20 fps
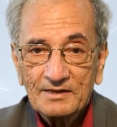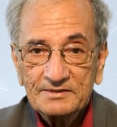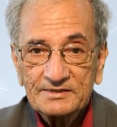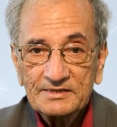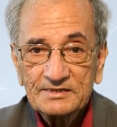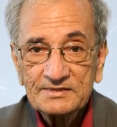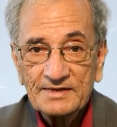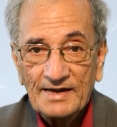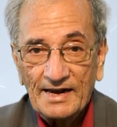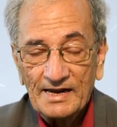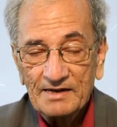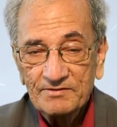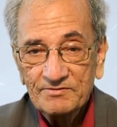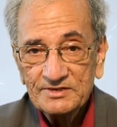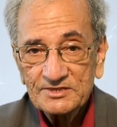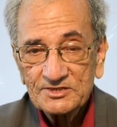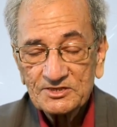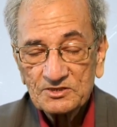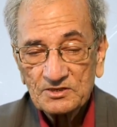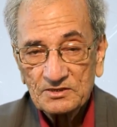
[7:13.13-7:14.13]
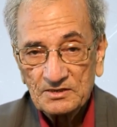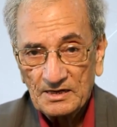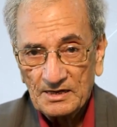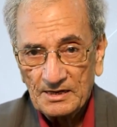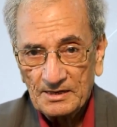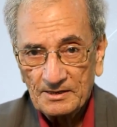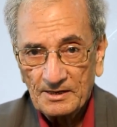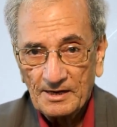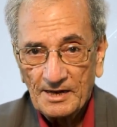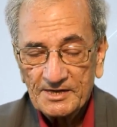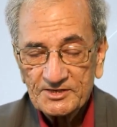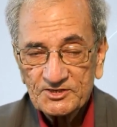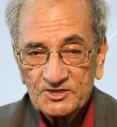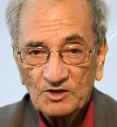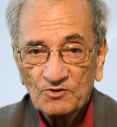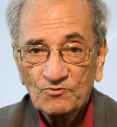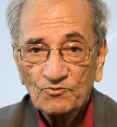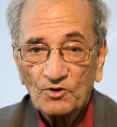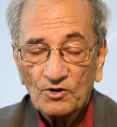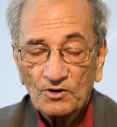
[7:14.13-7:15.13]
this relevance
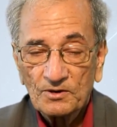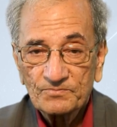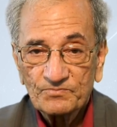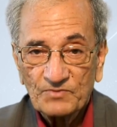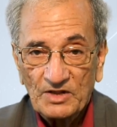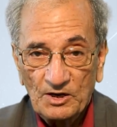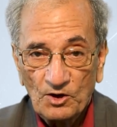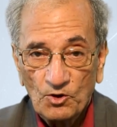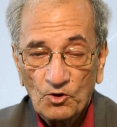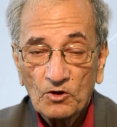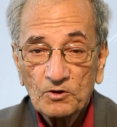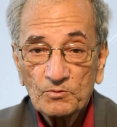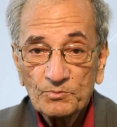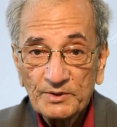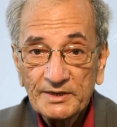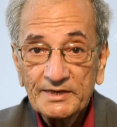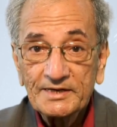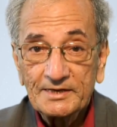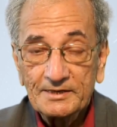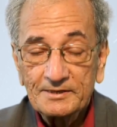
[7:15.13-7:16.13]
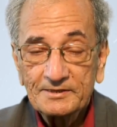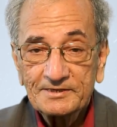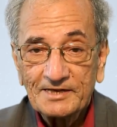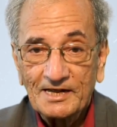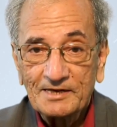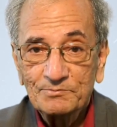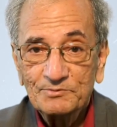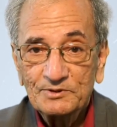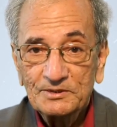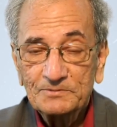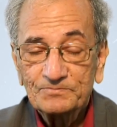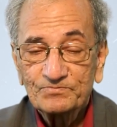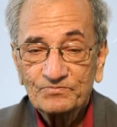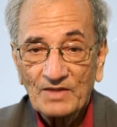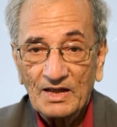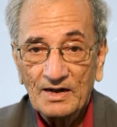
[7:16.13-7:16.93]
lasting for a long period, it can be